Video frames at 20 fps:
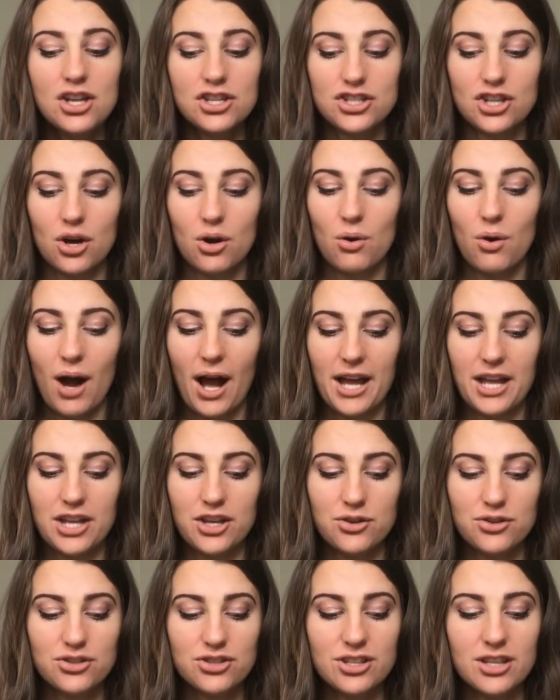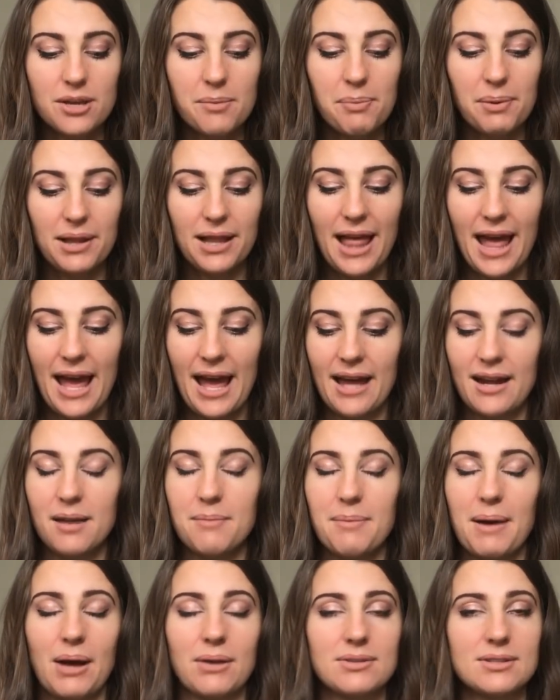So I usually plan
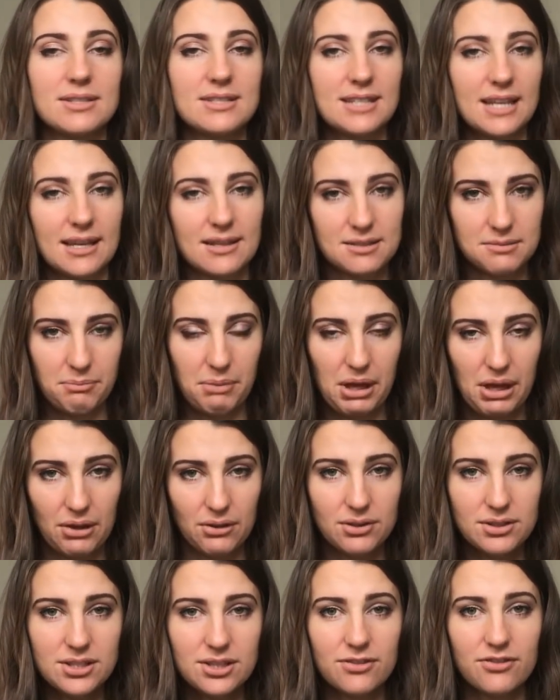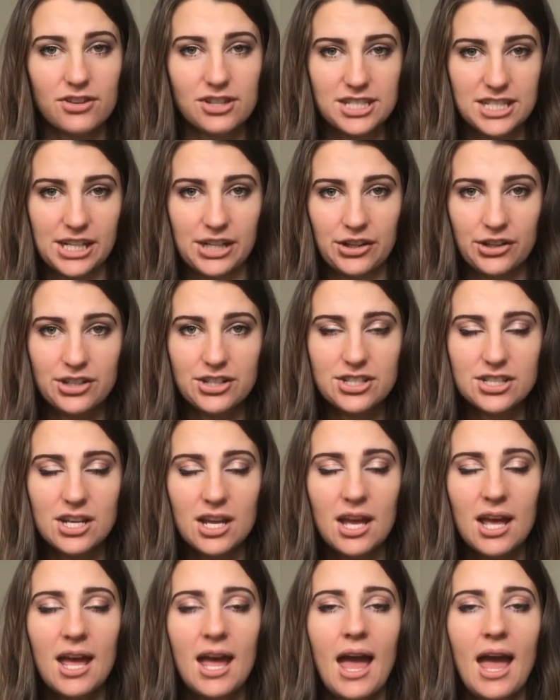about 6 meals for dinners,